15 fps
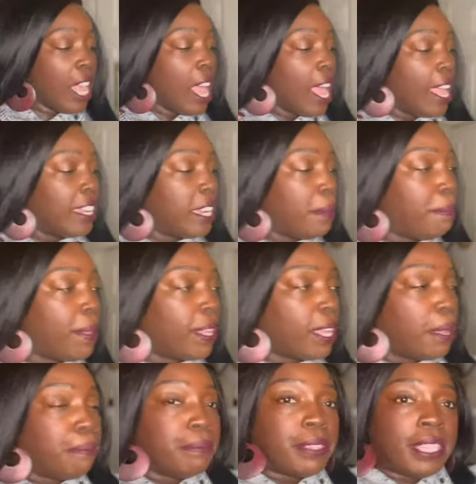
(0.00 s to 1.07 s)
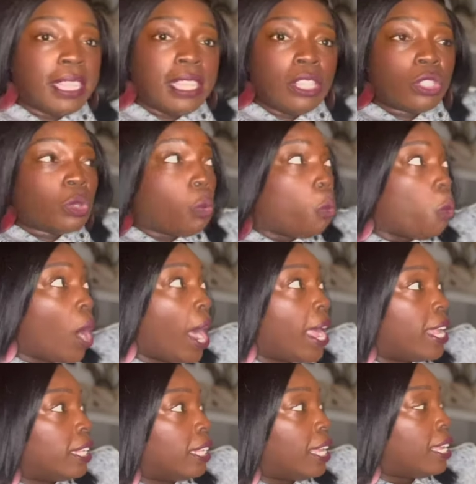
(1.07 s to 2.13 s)
I did pick up these
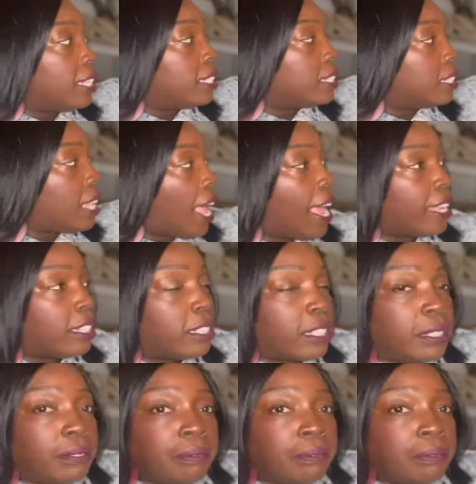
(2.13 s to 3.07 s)
wide leg slacks